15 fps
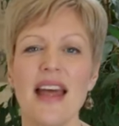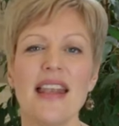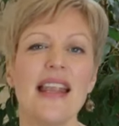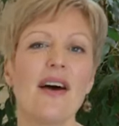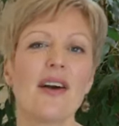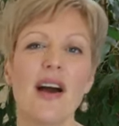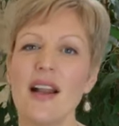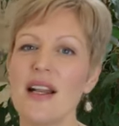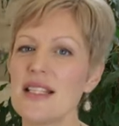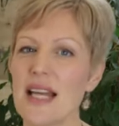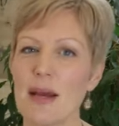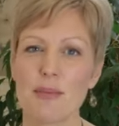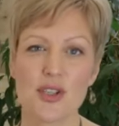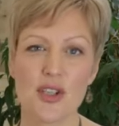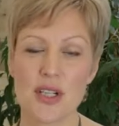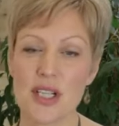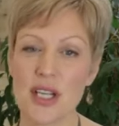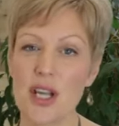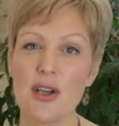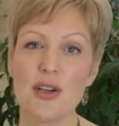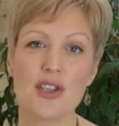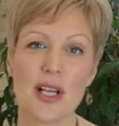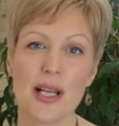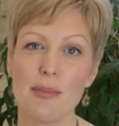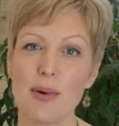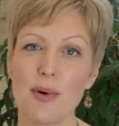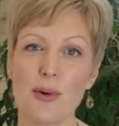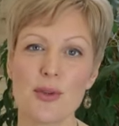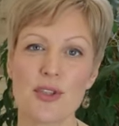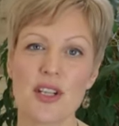Now, colour temperature is hugely
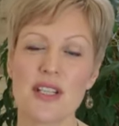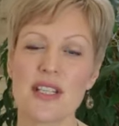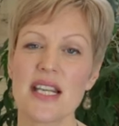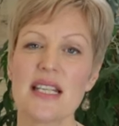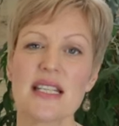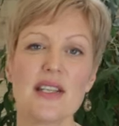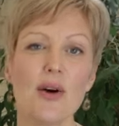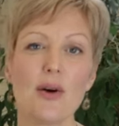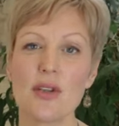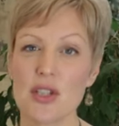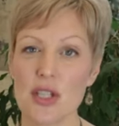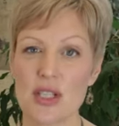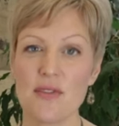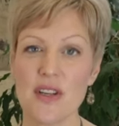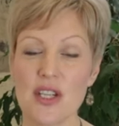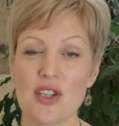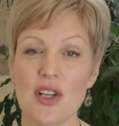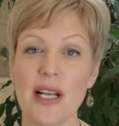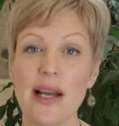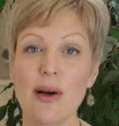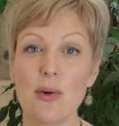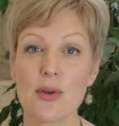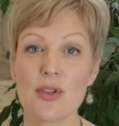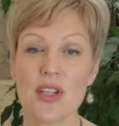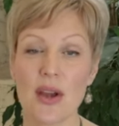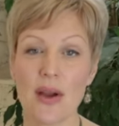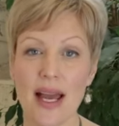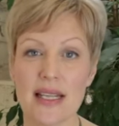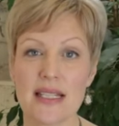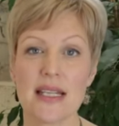important. It's not just visual, it also
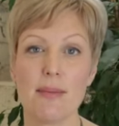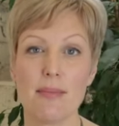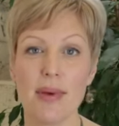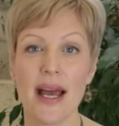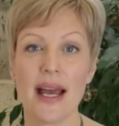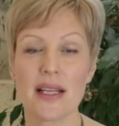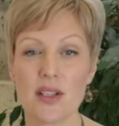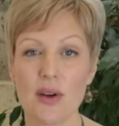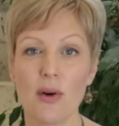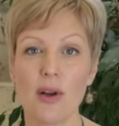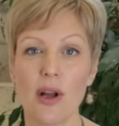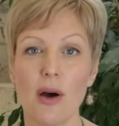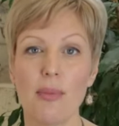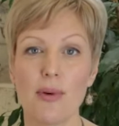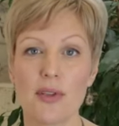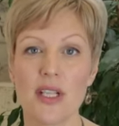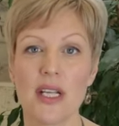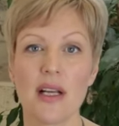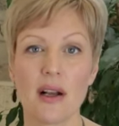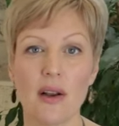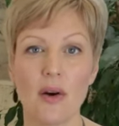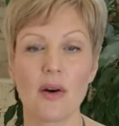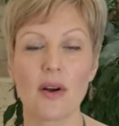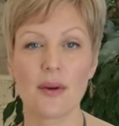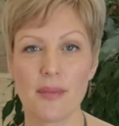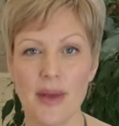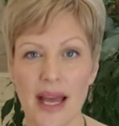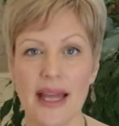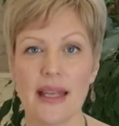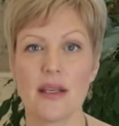has an impact on our body clock
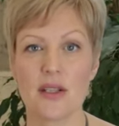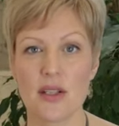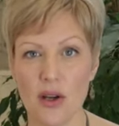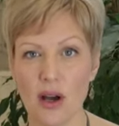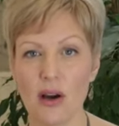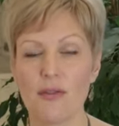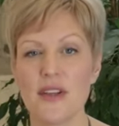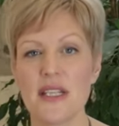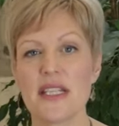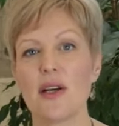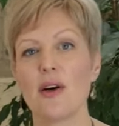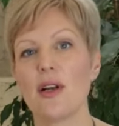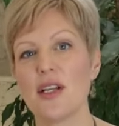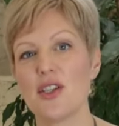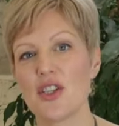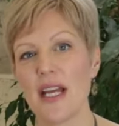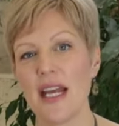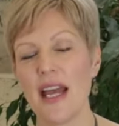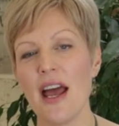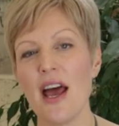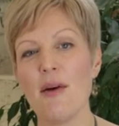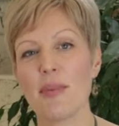and our physiology.